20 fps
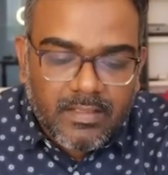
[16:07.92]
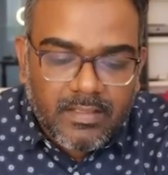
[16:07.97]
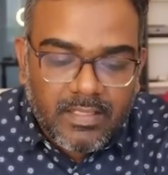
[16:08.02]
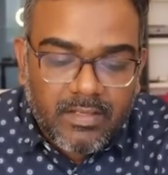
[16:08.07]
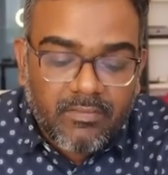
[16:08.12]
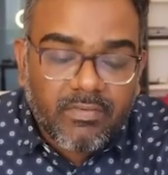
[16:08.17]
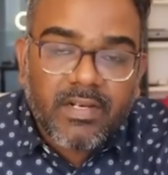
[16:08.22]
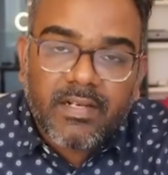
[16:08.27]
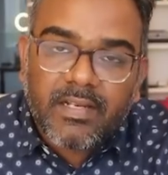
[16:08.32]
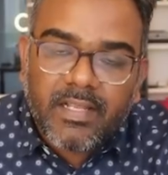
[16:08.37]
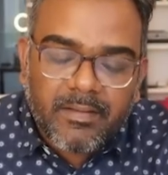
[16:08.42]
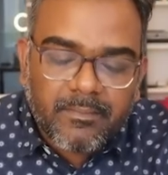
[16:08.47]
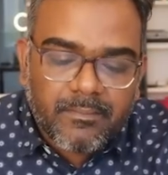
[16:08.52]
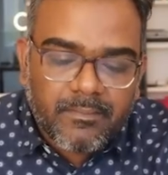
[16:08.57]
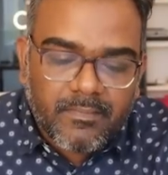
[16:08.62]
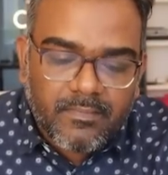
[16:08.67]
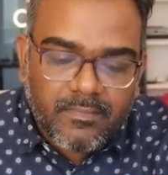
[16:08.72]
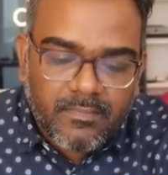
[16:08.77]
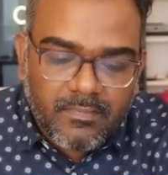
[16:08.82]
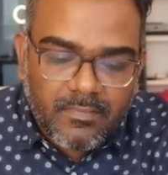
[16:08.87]
give it a
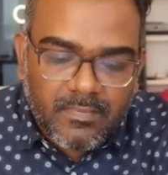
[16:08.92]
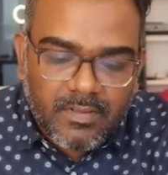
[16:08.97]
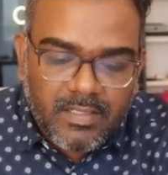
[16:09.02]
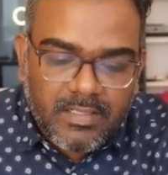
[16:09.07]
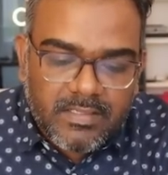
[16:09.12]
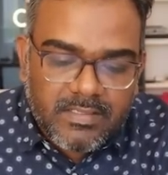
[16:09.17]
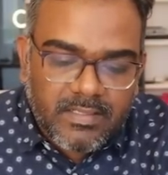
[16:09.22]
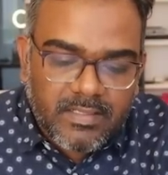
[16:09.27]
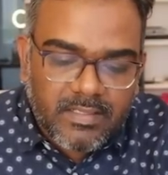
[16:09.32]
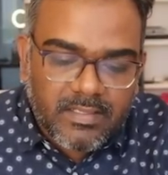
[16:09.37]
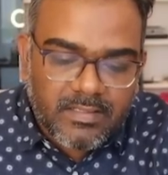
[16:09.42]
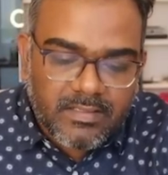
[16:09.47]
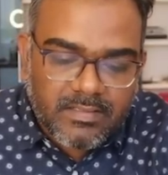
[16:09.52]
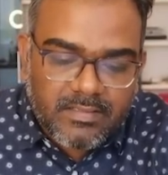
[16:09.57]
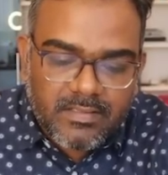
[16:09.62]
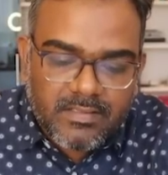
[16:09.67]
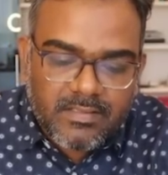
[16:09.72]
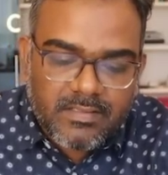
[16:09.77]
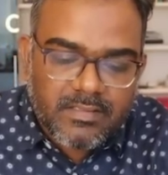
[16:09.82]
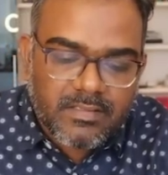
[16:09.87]
name. Let's say this
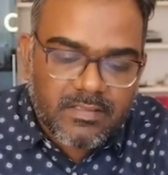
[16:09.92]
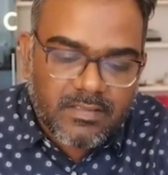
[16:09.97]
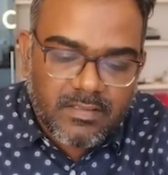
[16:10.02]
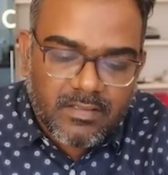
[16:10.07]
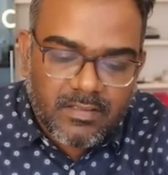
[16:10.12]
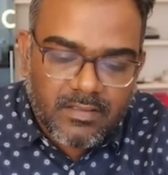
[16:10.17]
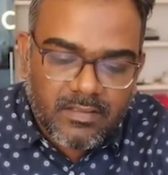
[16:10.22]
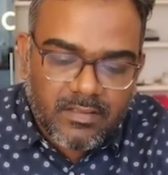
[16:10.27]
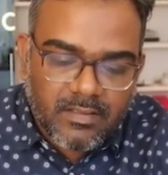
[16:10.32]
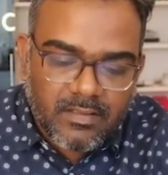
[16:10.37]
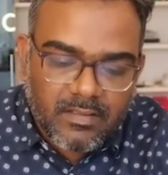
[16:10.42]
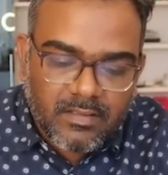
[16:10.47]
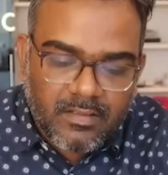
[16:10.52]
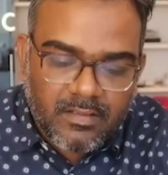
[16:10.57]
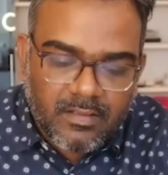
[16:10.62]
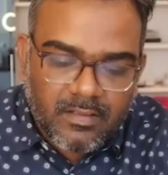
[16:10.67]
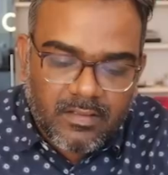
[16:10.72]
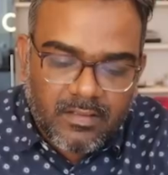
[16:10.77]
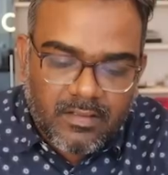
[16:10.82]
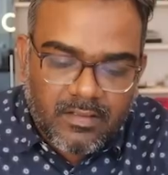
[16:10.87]
is
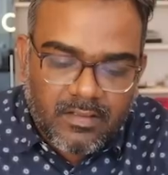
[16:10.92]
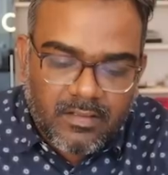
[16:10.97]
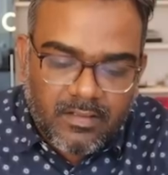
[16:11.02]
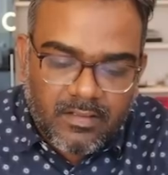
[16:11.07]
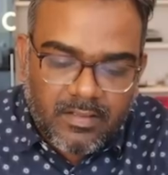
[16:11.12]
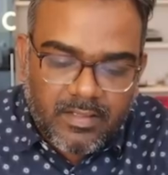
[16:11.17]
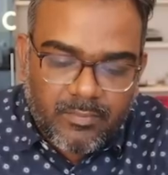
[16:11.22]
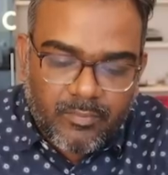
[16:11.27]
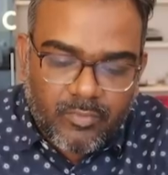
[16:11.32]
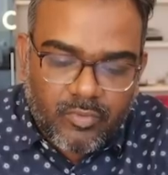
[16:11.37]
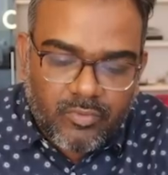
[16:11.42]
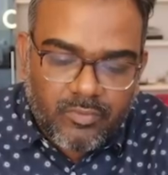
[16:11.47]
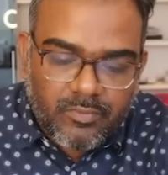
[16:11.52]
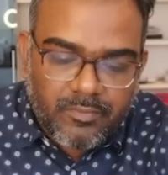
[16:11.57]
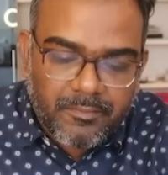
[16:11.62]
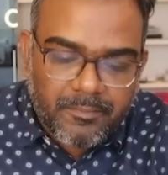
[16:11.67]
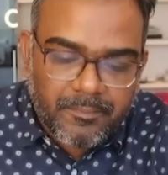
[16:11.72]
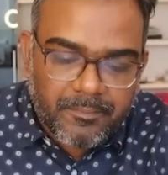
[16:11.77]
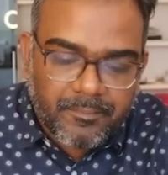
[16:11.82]
demo.